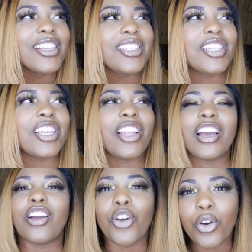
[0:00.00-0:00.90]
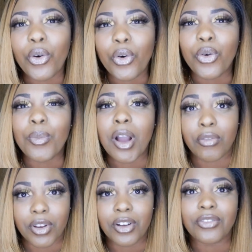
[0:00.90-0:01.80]
to like who my
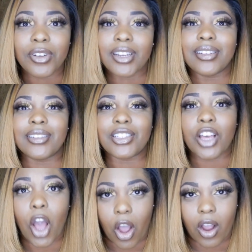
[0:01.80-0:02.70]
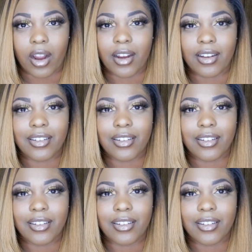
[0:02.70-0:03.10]
real friends are.